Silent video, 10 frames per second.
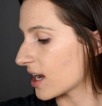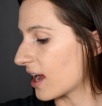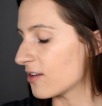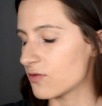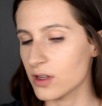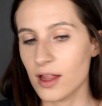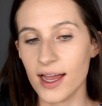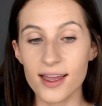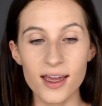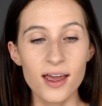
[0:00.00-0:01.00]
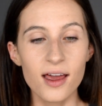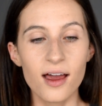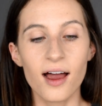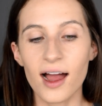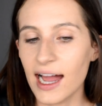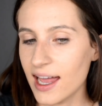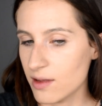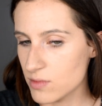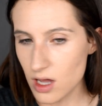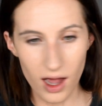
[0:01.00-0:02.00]
I feel like I
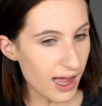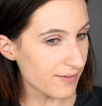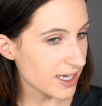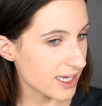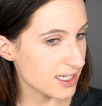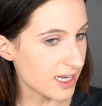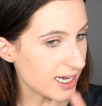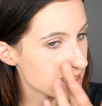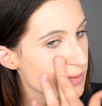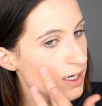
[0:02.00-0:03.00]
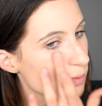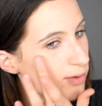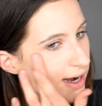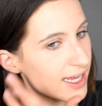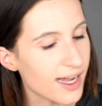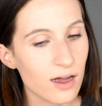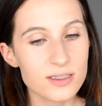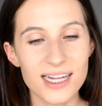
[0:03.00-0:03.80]
am not having as many breakouts.